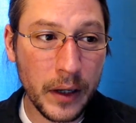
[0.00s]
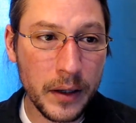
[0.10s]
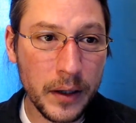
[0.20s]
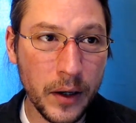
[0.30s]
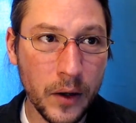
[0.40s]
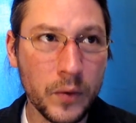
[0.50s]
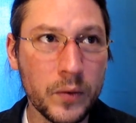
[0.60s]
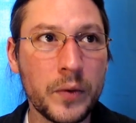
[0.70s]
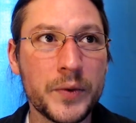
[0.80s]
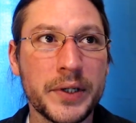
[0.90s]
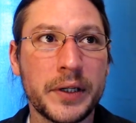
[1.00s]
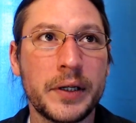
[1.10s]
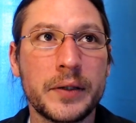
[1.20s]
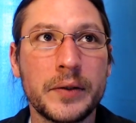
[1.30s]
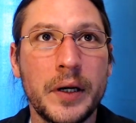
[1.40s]
oh, what was I
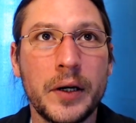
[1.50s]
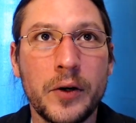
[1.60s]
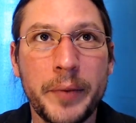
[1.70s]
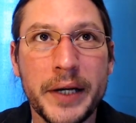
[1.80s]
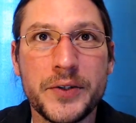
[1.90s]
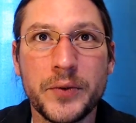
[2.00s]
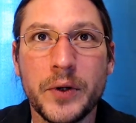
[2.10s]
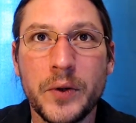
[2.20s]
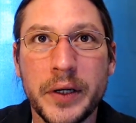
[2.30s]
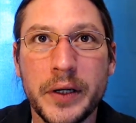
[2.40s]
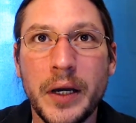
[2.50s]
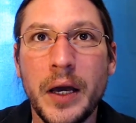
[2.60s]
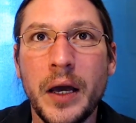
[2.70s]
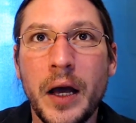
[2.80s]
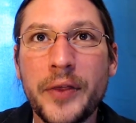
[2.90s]
gonna go back to real quick?
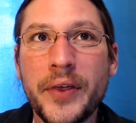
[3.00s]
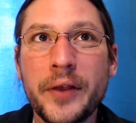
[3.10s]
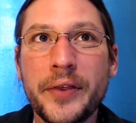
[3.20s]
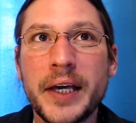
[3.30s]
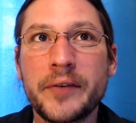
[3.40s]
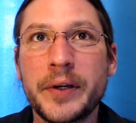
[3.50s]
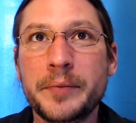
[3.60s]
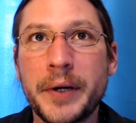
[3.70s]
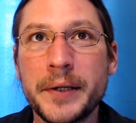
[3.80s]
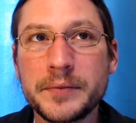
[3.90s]
I'll think of it, but.